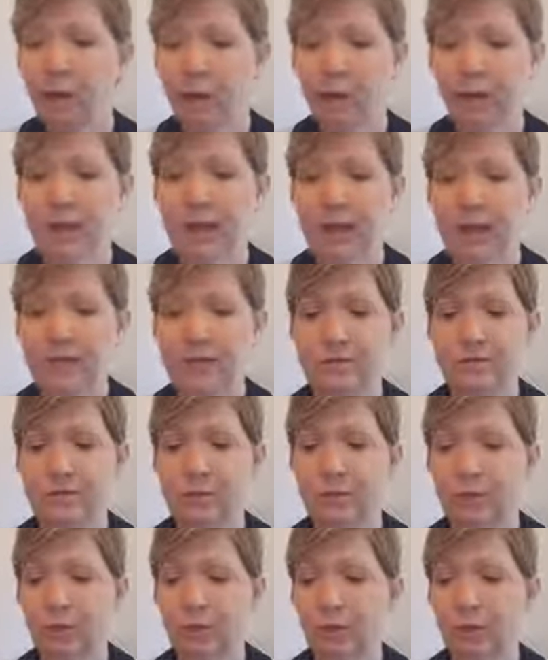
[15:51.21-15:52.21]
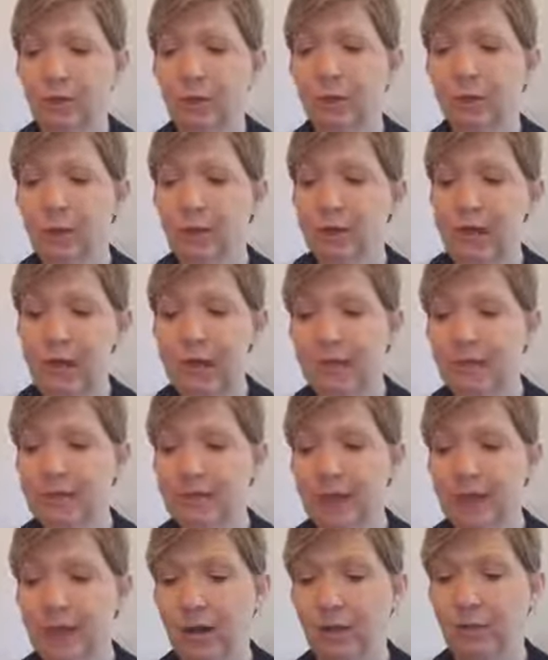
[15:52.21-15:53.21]
Okay, so we're going to go ahead
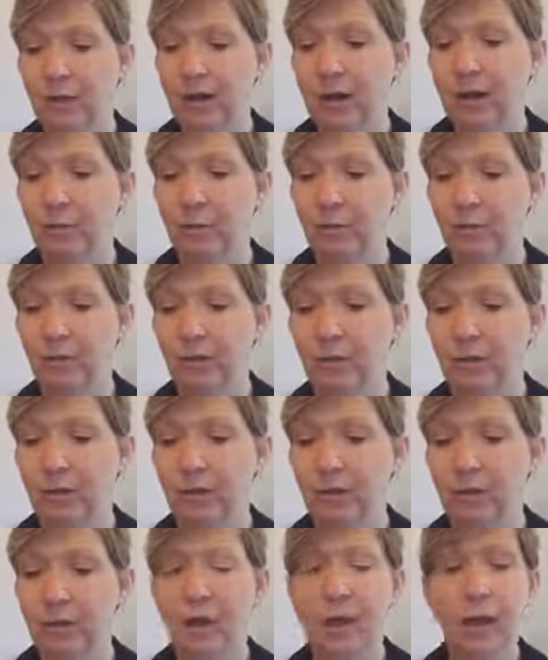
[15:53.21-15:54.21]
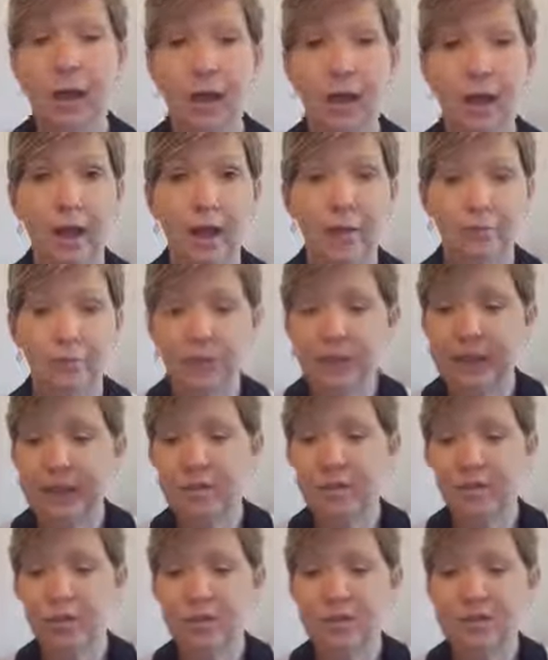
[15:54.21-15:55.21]
now and we're looking
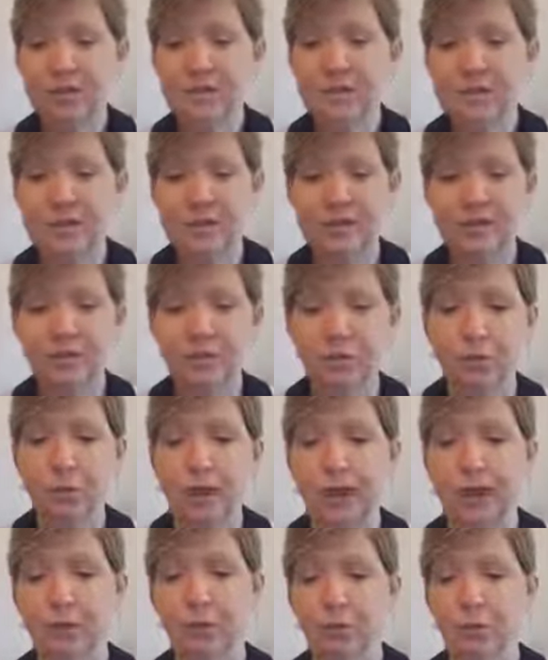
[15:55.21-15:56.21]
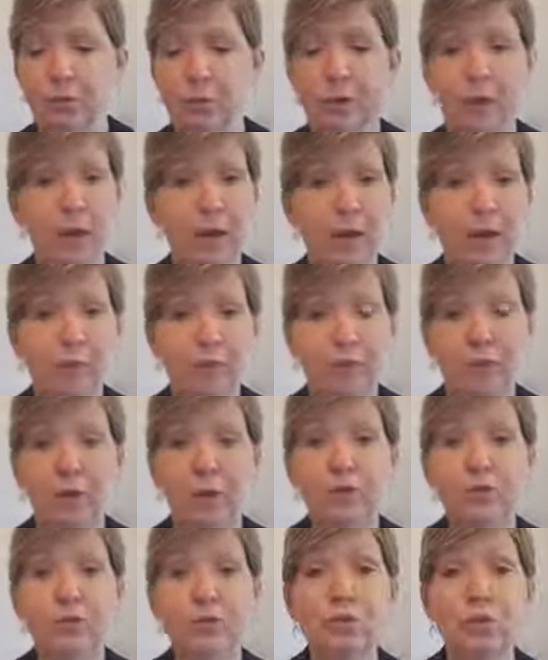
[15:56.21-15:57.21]
at verses 6 through 8. For
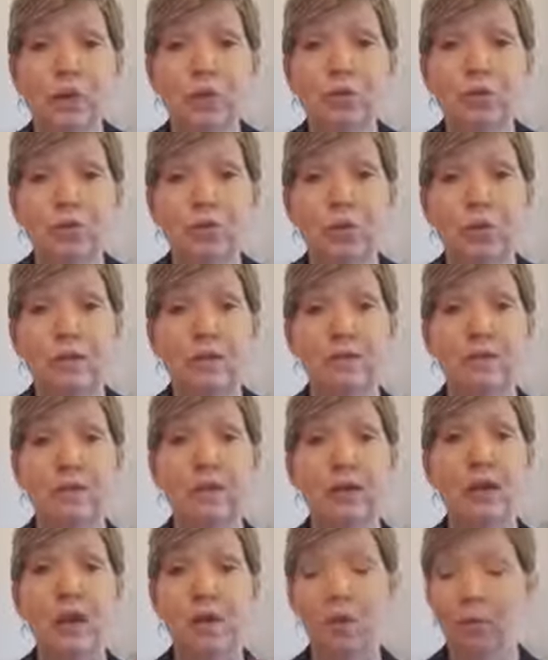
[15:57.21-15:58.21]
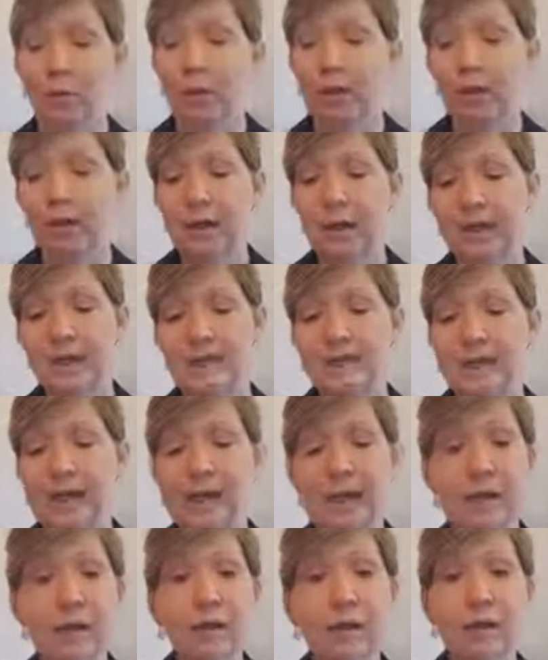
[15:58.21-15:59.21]
those who just joined us, we're in
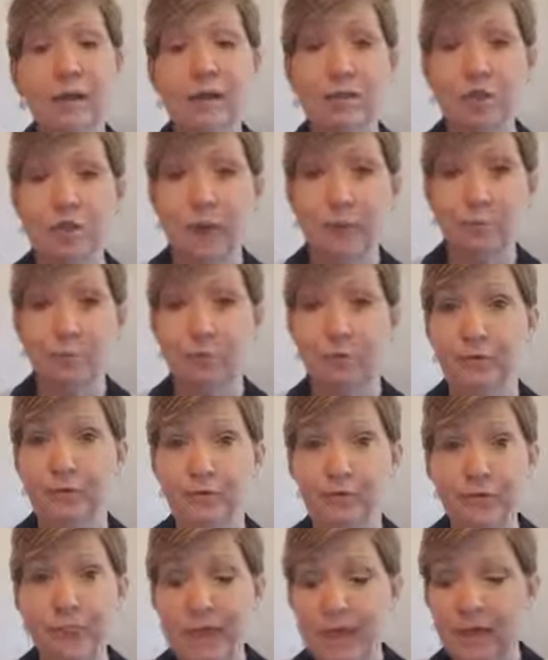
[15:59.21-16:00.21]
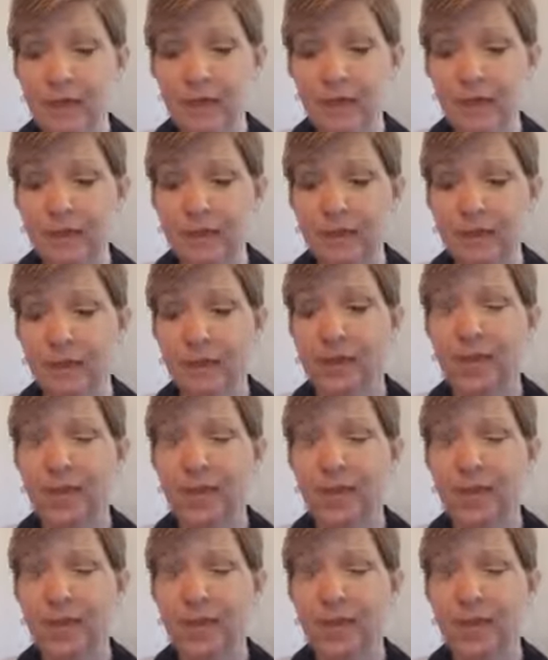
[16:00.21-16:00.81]
Isaiah chapter 59